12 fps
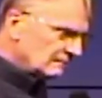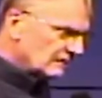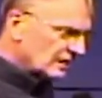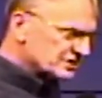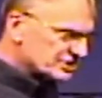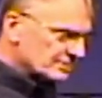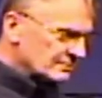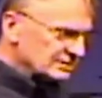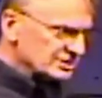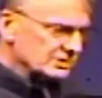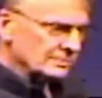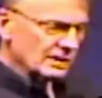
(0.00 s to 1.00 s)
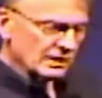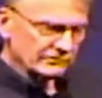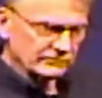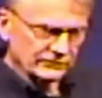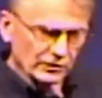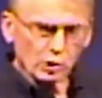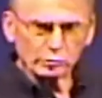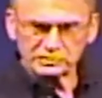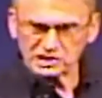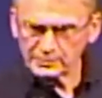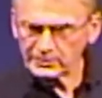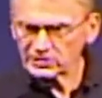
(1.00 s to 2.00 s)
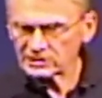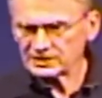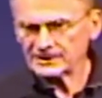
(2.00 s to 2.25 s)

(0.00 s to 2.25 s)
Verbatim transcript: a symbolism of the Holy Spirit.